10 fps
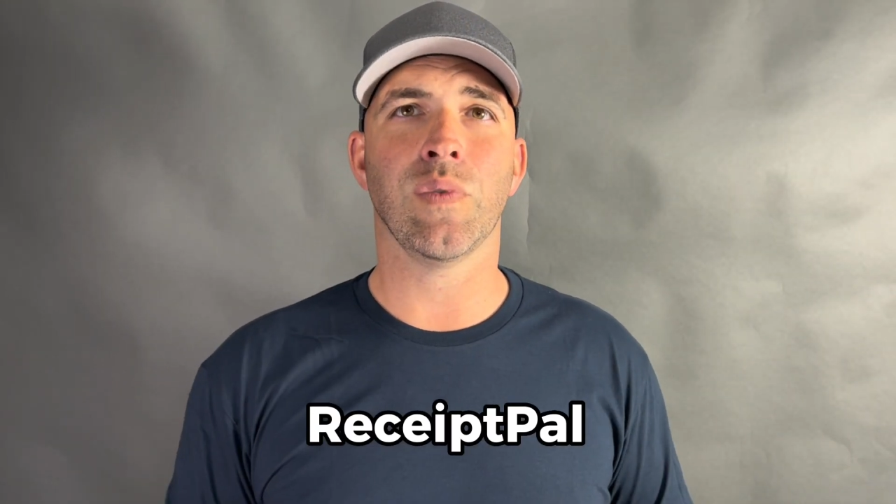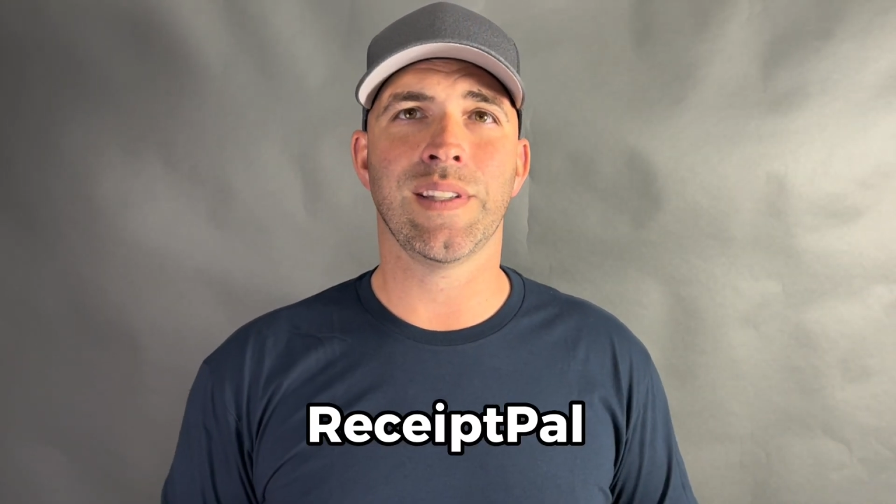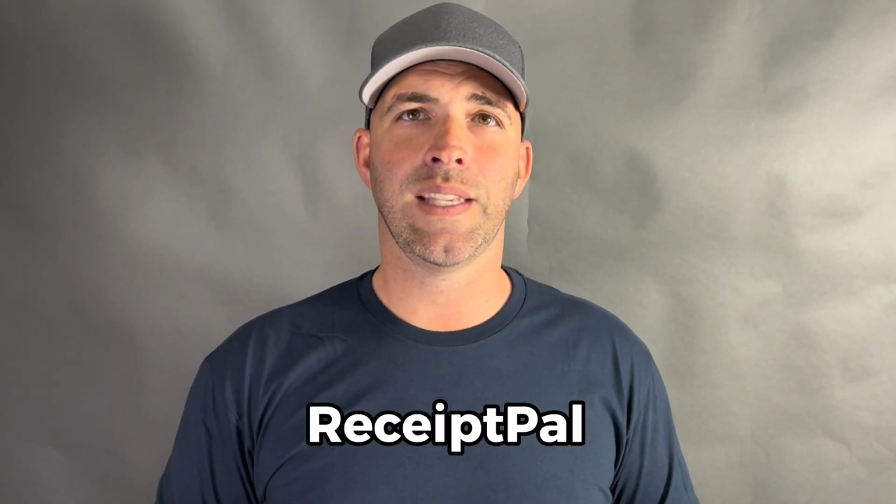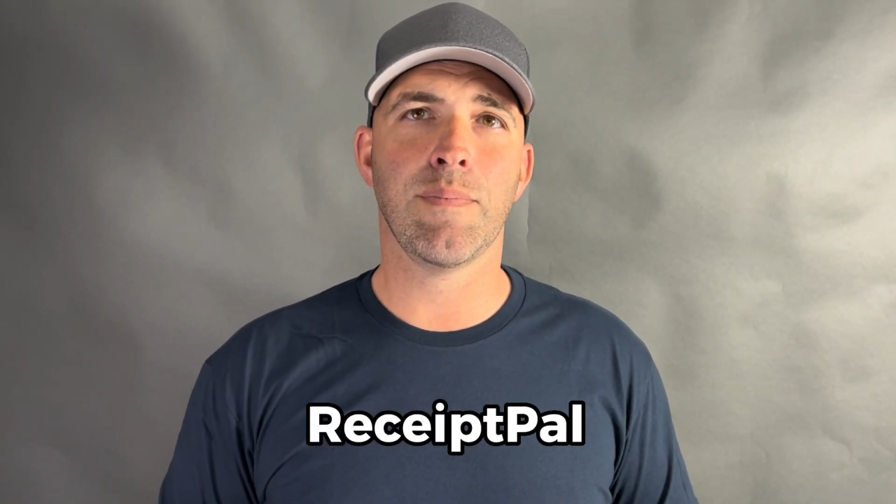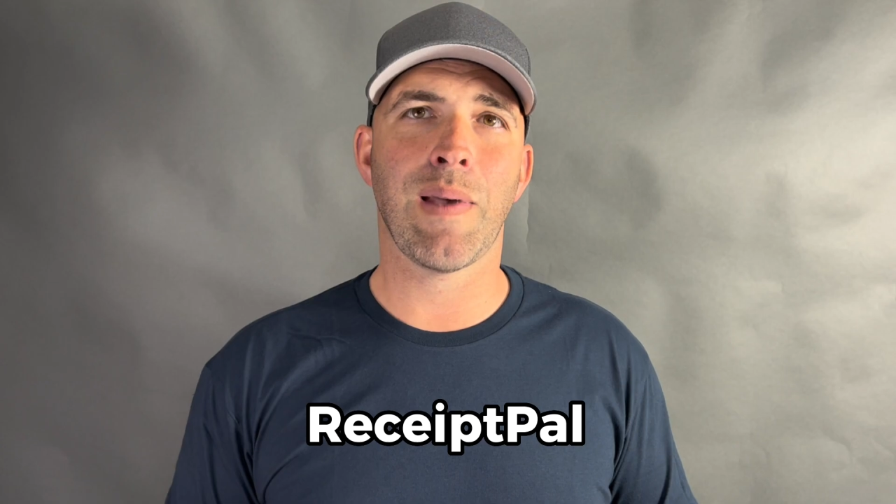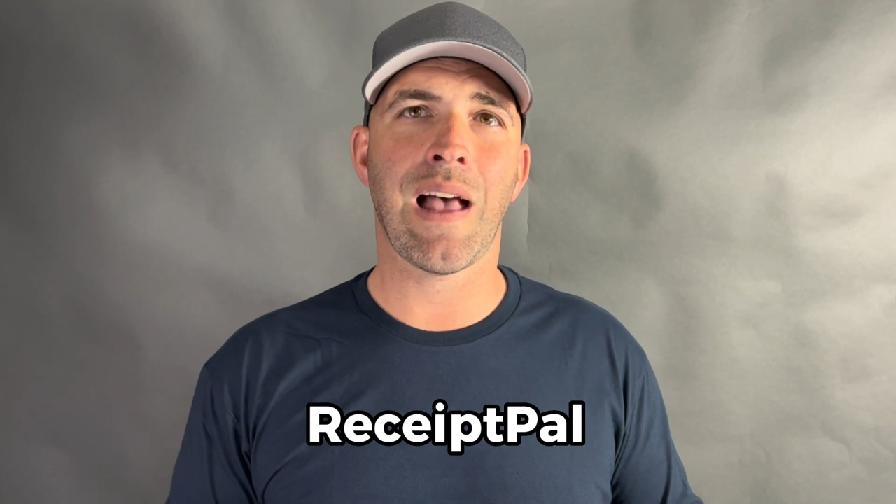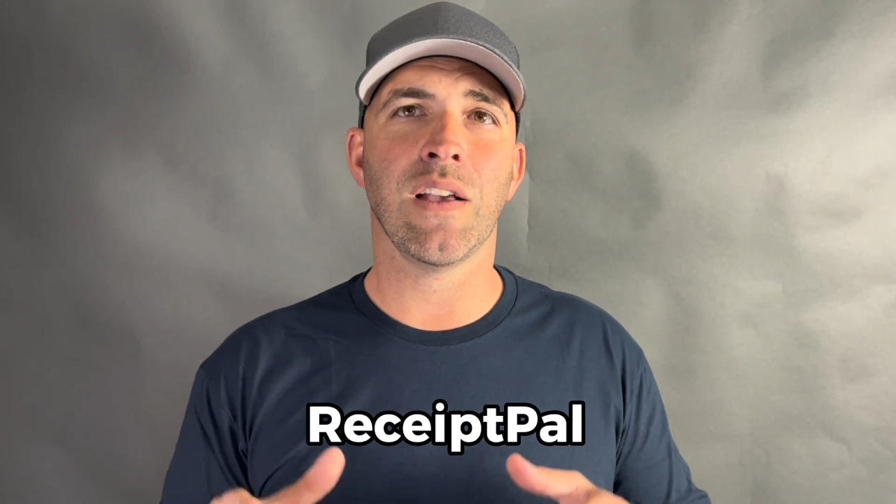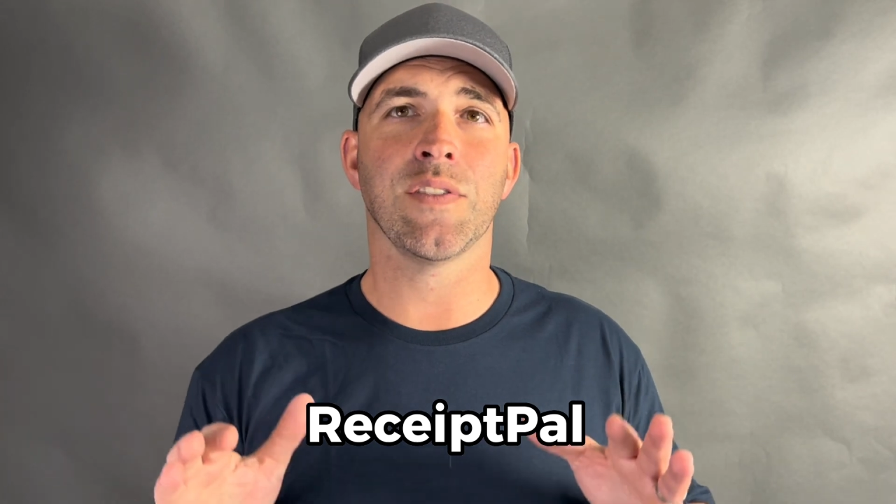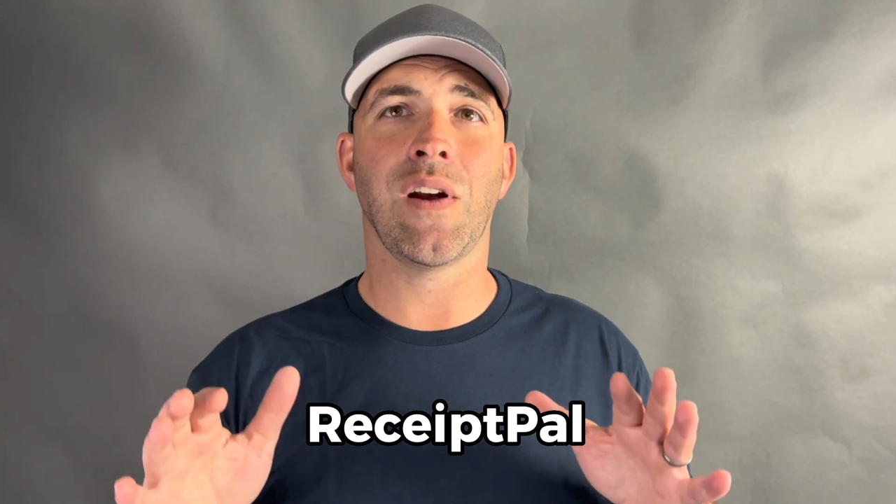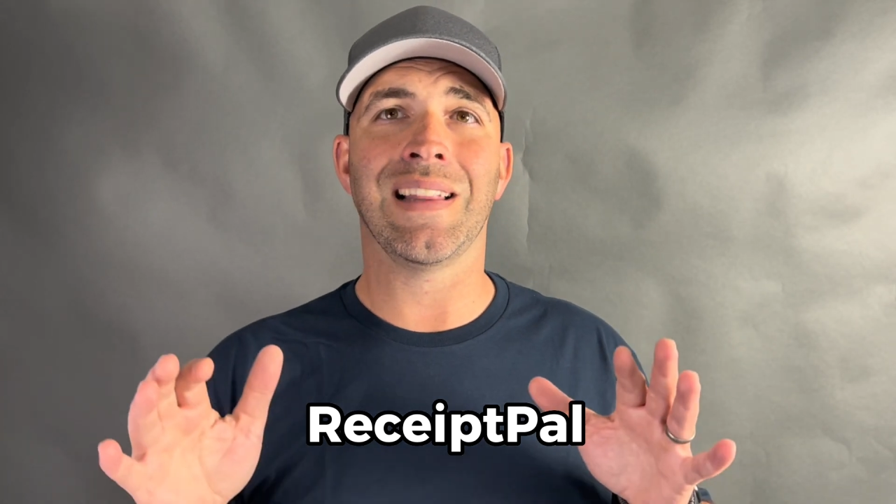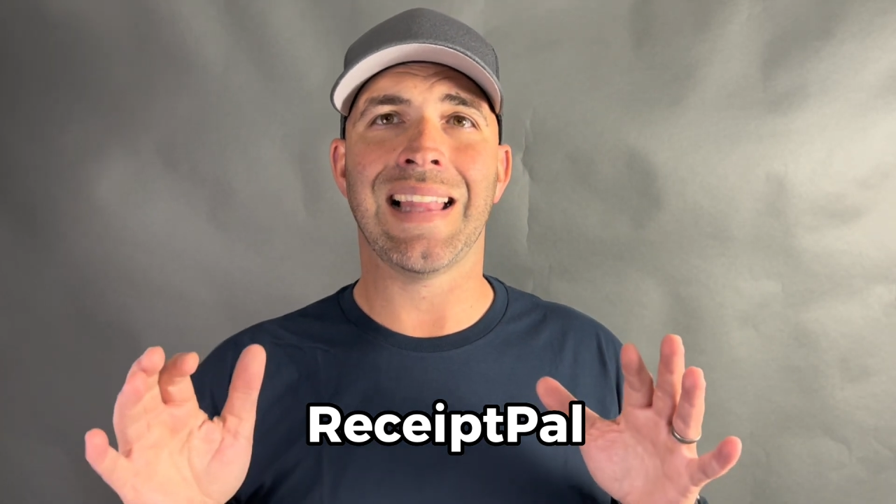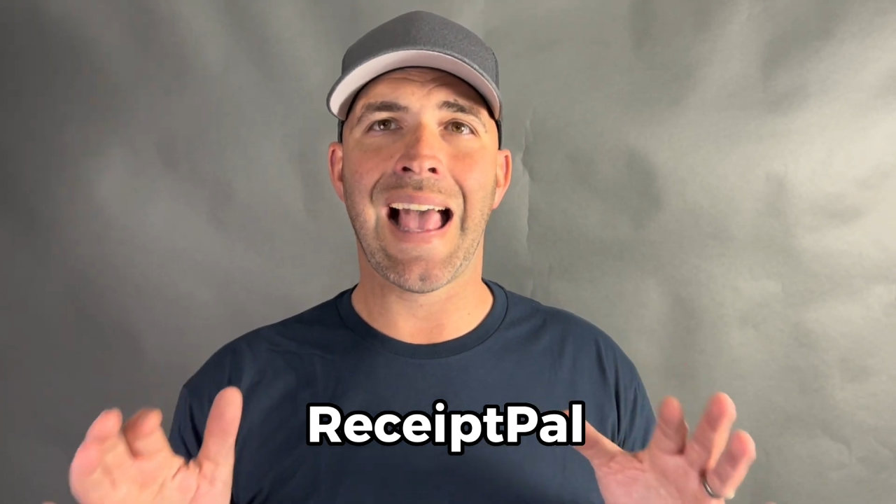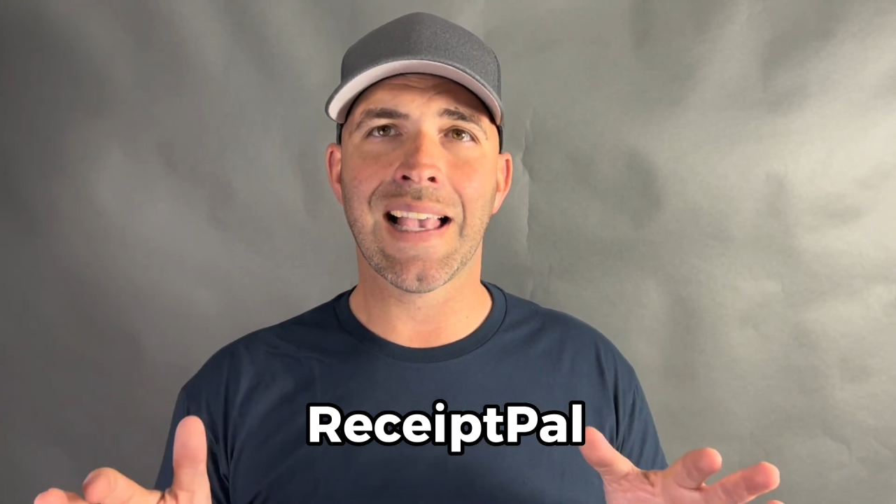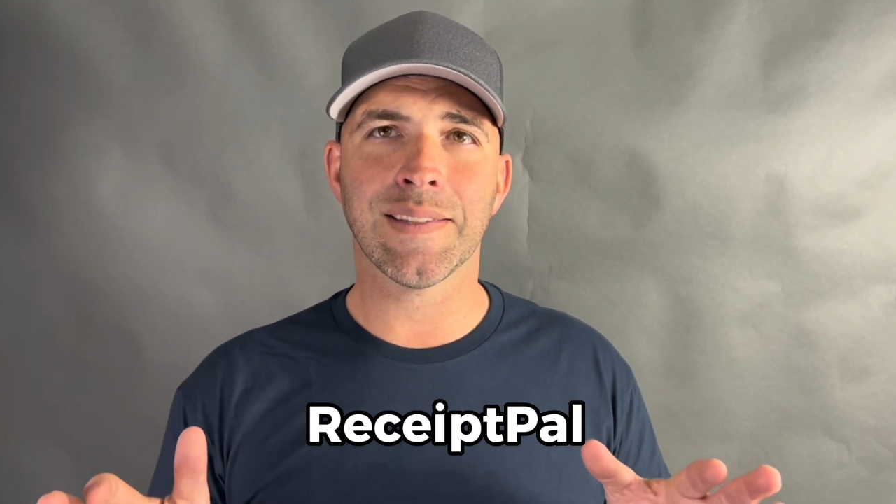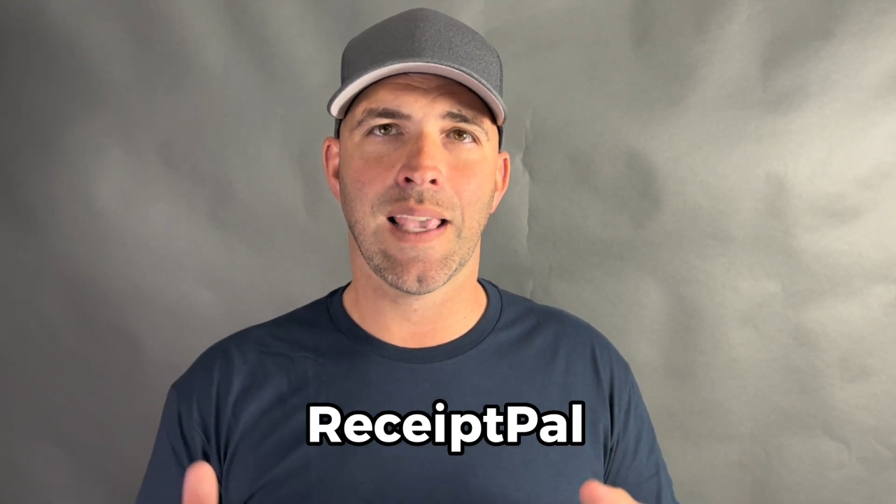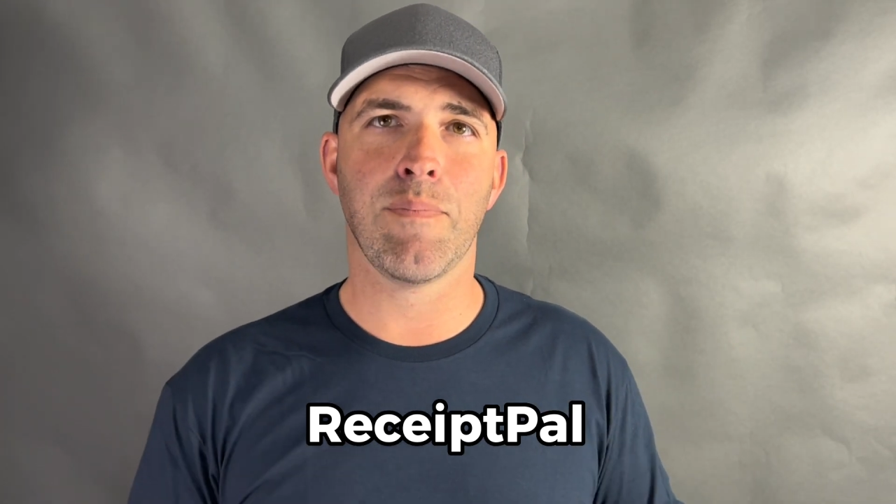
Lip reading: Receipt Pal is our last